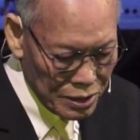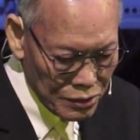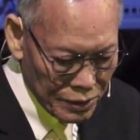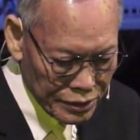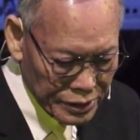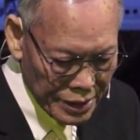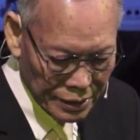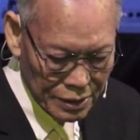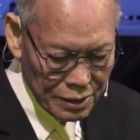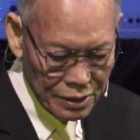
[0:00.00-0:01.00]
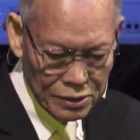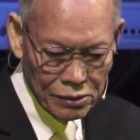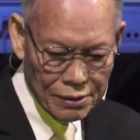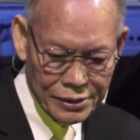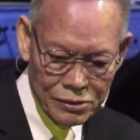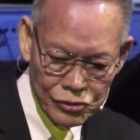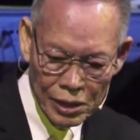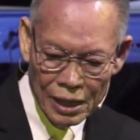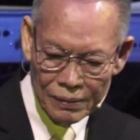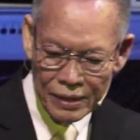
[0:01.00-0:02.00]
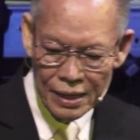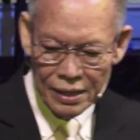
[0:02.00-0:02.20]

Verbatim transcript: you're sick, you lost your job,